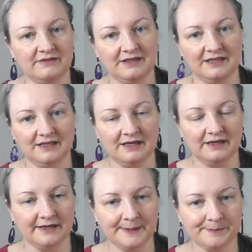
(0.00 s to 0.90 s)
the,
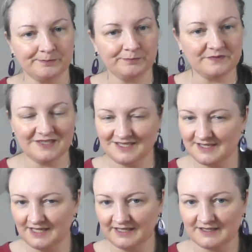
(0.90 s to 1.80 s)
um, the
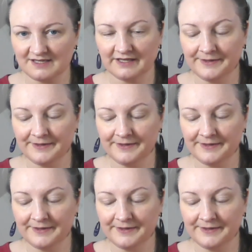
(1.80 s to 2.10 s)
stings.